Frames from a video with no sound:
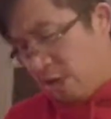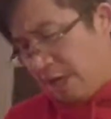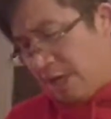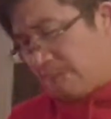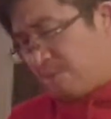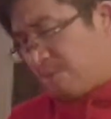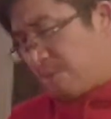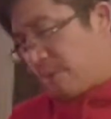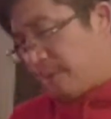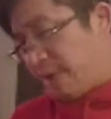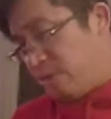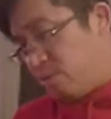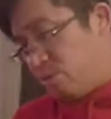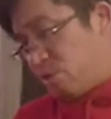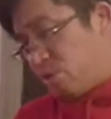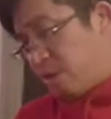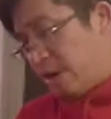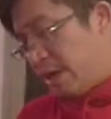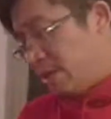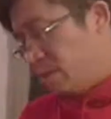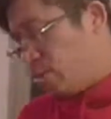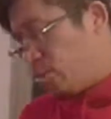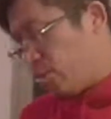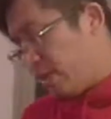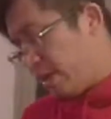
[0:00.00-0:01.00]
update
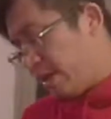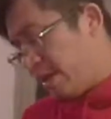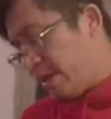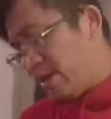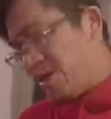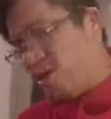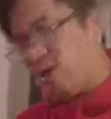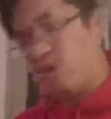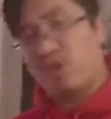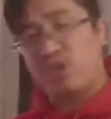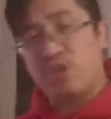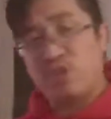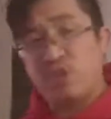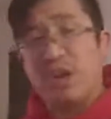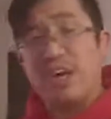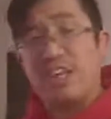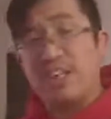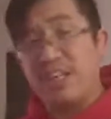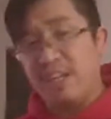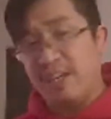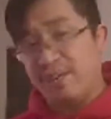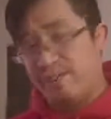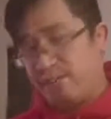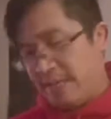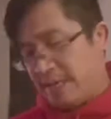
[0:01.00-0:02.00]
right away or try to
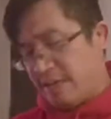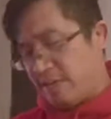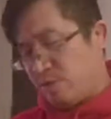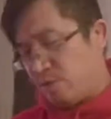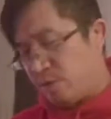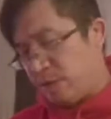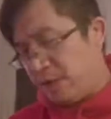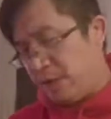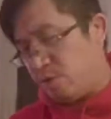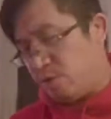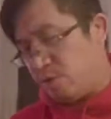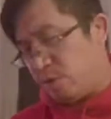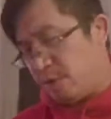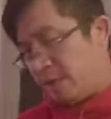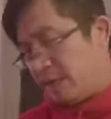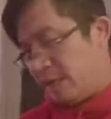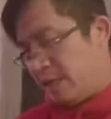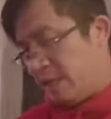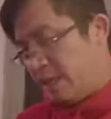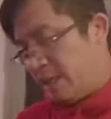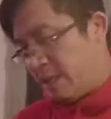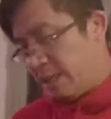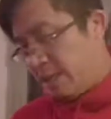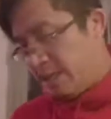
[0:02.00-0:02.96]
update right away.